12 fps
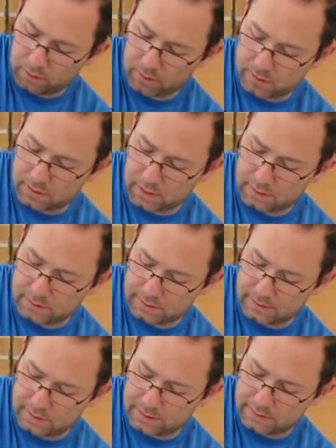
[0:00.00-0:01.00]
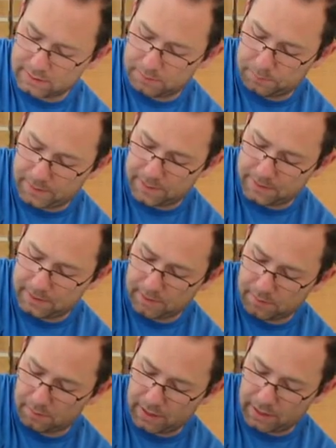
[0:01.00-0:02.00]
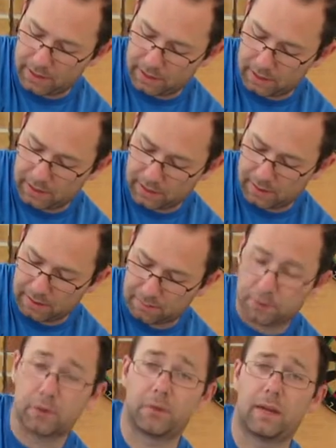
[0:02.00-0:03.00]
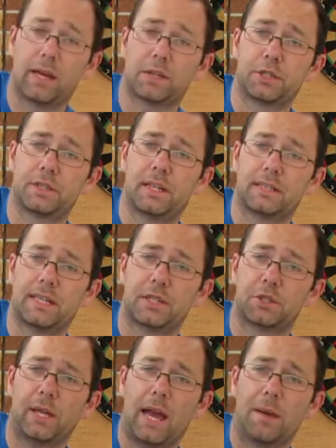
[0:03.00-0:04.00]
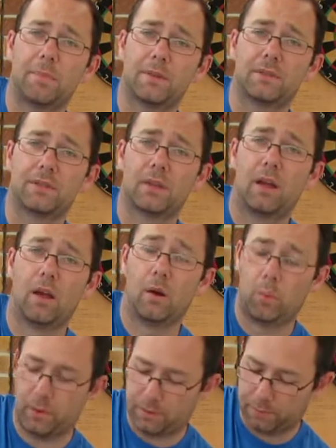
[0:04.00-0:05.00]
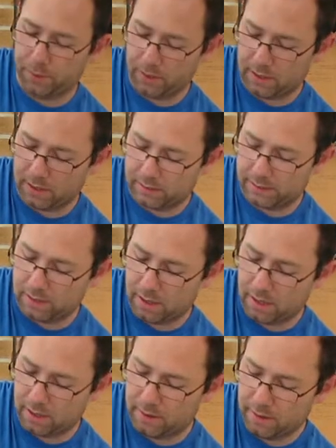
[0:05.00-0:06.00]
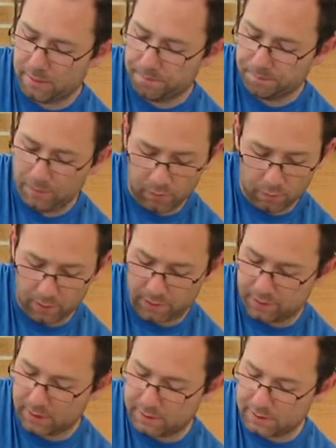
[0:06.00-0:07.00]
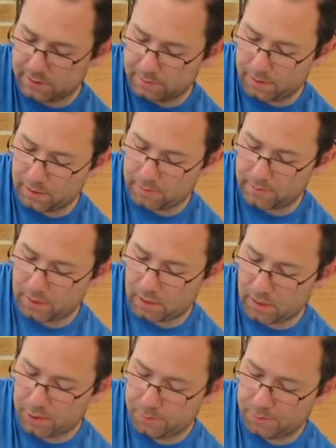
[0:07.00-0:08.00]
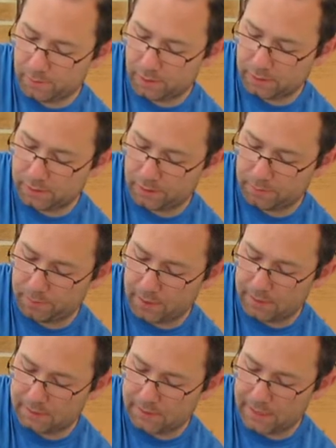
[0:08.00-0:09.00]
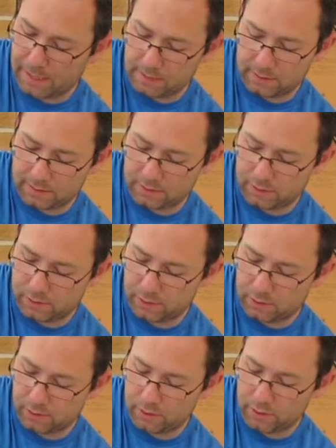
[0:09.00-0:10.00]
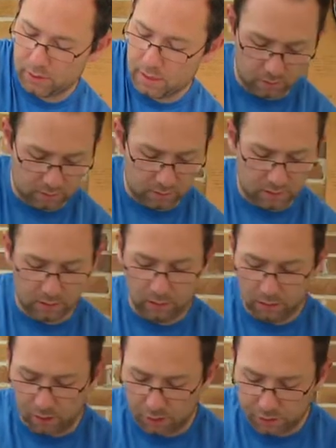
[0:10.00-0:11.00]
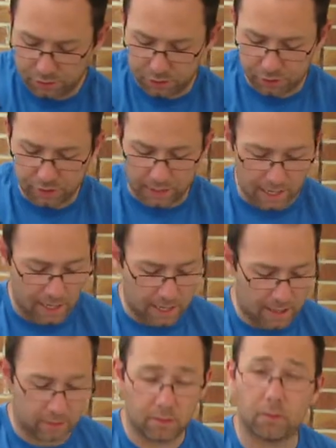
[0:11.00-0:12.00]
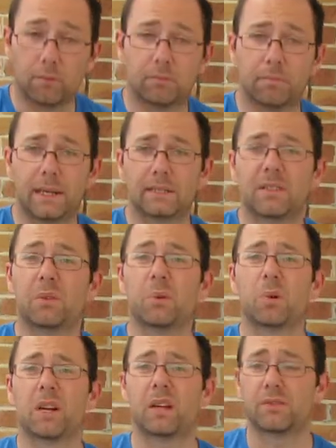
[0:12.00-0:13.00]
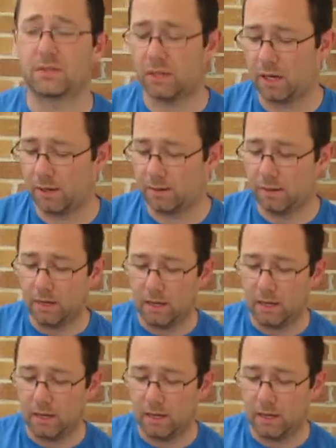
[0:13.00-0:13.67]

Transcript: it does is that it speeds up any of the chemical reaction that actually happens with the product. So in this experiment, hydrogen peroxide breaks down into oxygen and basically water. So